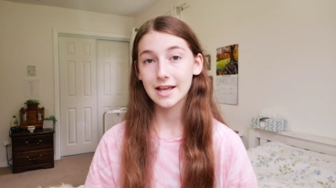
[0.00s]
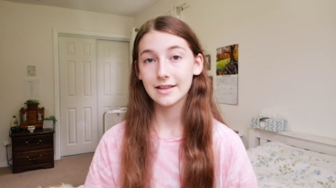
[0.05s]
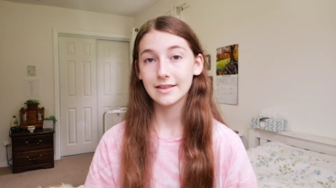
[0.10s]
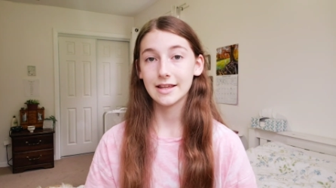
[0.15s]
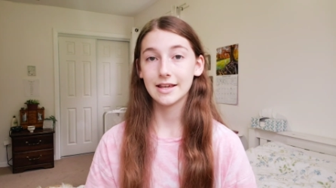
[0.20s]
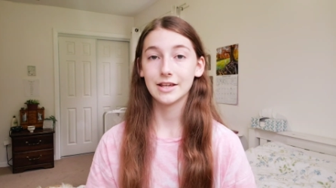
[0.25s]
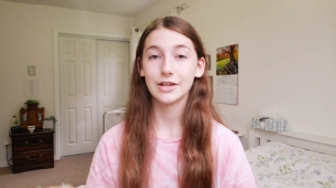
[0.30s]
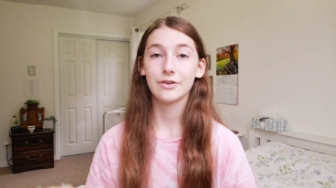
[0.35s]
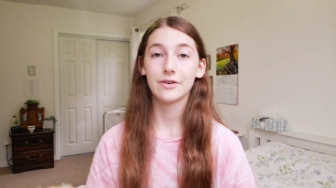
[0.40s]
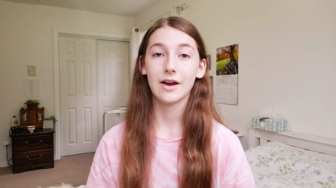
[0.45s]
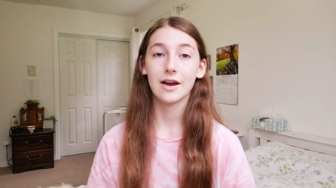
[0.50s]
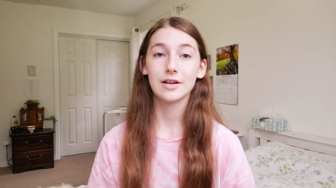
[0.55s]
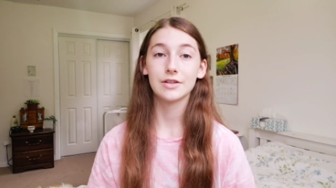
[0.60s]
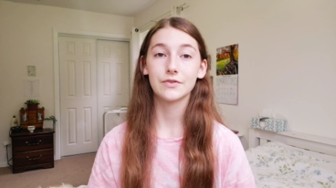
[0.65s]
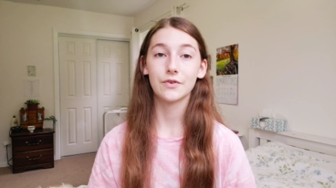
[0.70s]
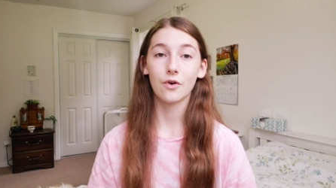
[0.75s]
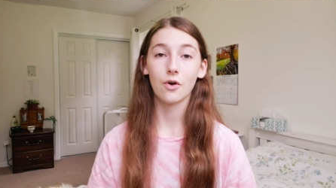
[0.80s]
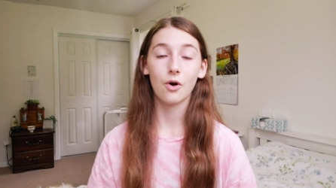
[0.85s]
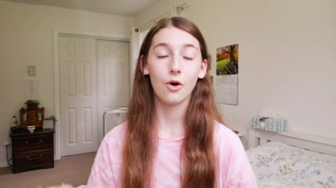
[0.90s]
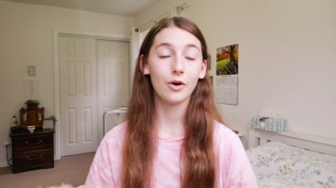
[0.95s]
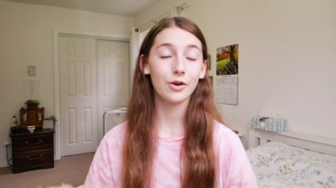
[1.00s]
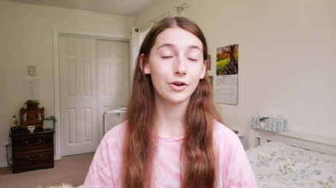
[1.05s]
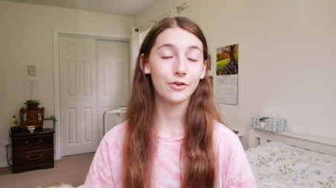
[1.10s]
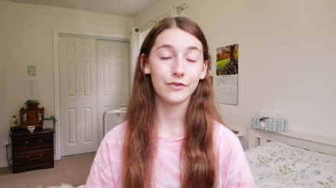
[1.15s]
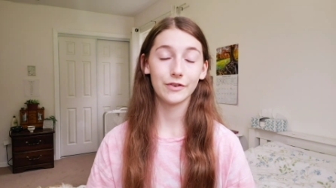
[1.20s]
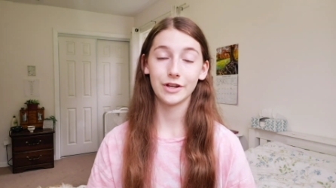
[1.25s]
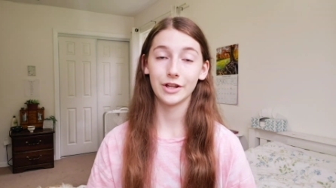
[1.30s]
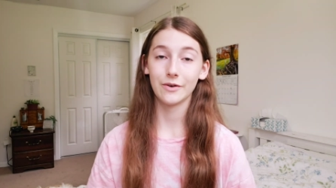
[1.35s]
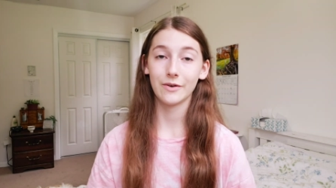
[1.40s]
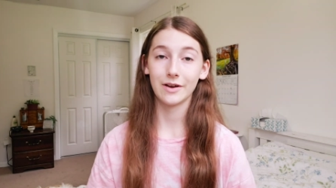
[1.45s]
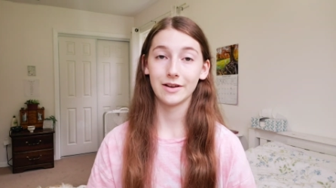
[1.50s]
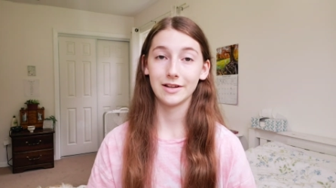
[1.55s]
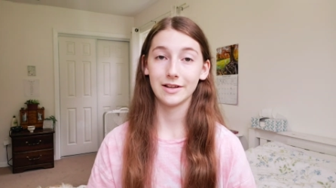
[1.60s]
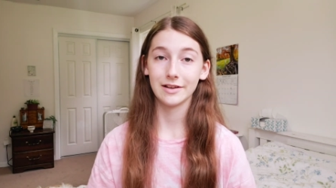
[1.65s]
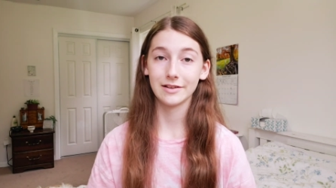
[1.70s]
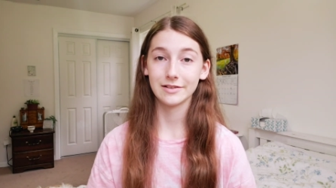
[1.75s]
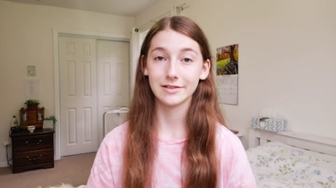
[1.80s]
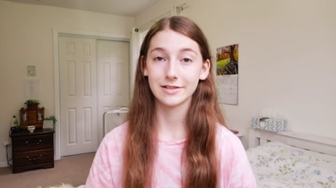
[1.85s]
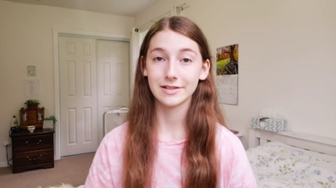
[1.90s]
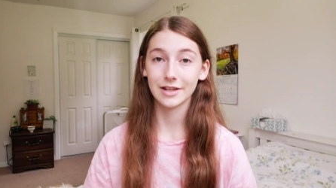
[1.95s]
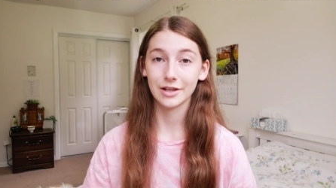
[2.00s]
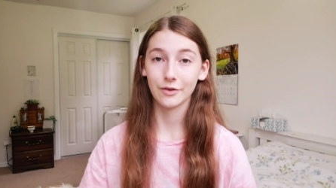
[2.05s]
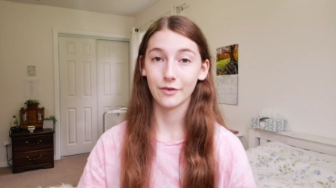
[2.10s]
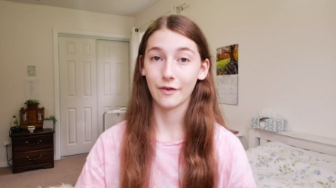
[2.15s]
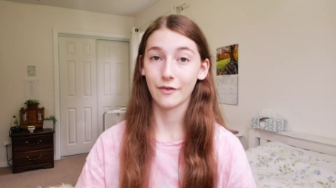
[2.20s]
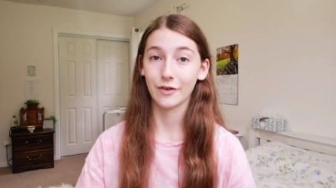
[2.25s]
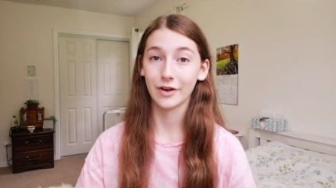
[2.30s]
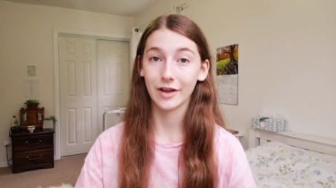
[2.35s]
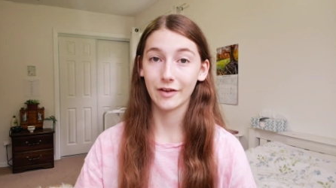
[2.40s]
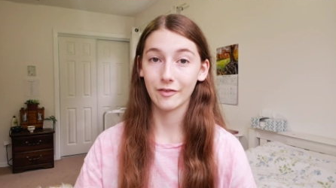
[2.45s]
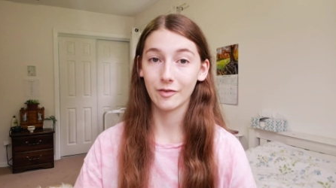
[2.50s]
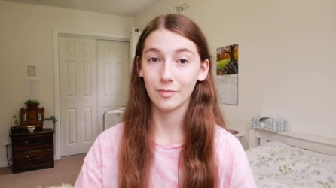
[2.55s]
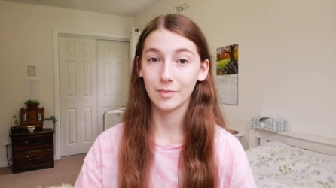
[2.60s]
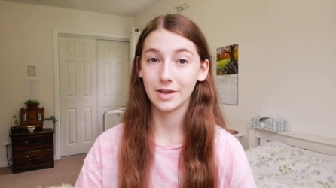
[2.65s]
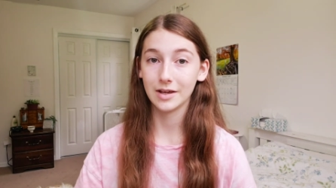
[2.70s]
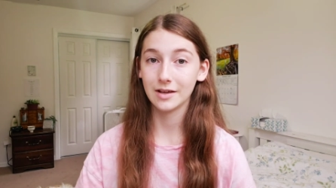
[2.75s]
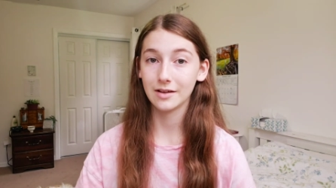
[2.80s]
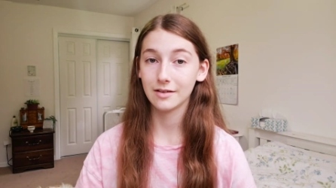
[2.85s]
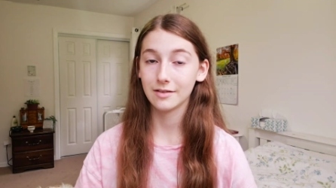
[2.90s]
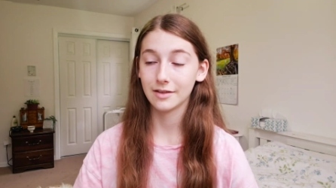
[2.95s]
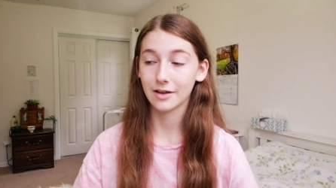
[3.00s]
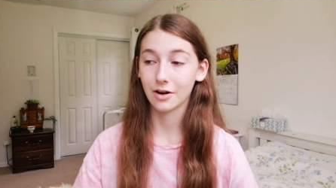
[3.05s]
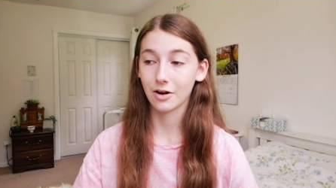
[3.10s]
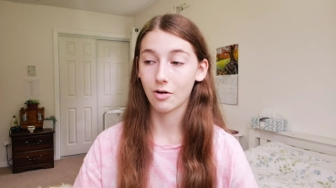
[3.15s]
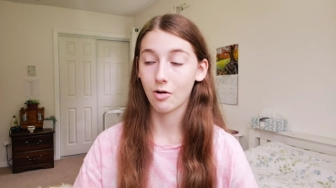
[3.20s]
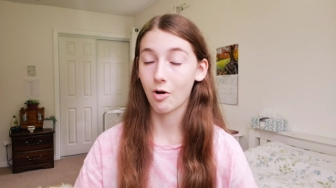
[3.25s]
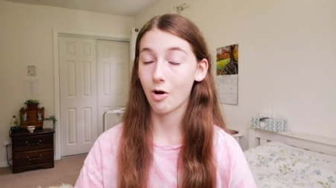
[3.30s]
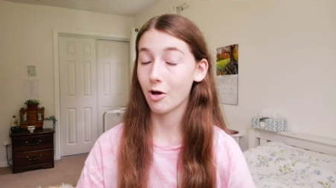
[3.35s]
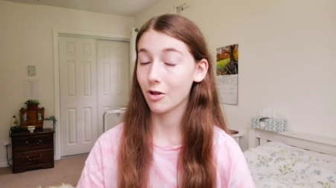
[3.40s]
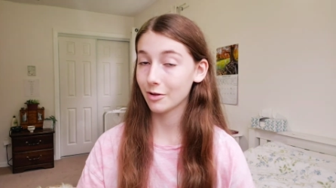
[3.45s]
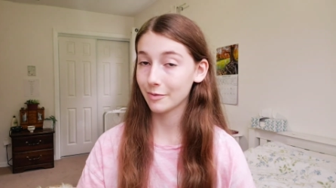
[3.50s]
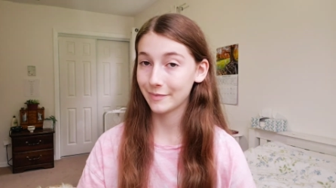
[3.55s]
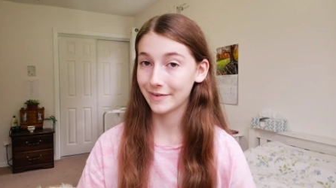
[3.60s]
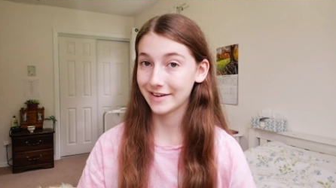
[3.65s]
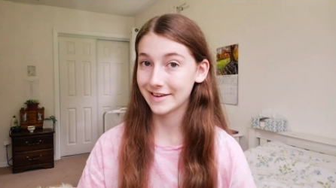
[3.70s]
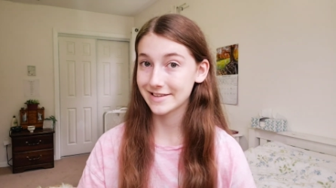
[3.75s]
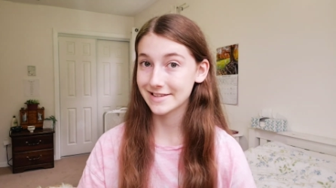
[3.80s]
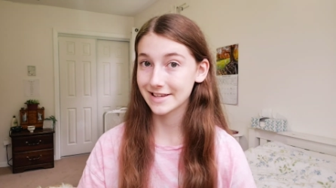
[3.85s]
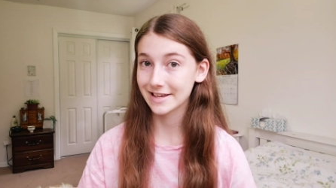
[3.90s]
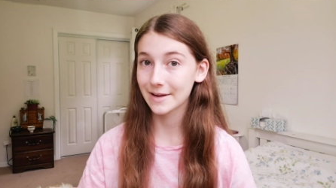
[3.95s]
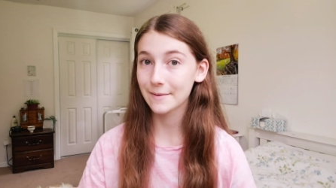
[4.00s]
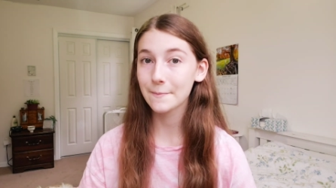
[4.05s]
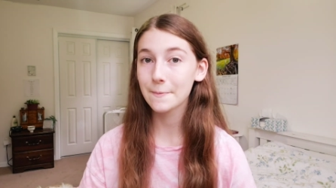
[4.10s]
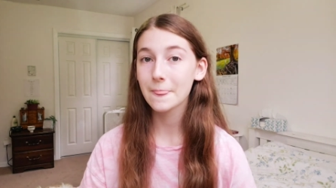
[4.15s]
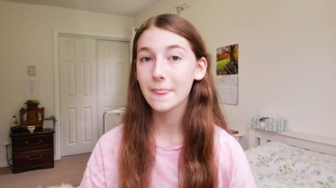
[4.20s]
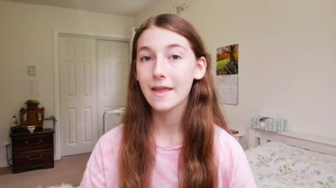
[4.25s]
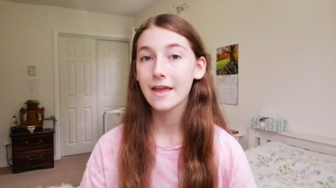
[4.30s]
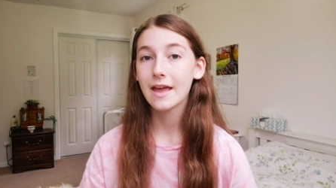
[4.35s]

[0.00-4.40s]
Thank you guys for all your video ideas that you've ever given me. They're all amazing.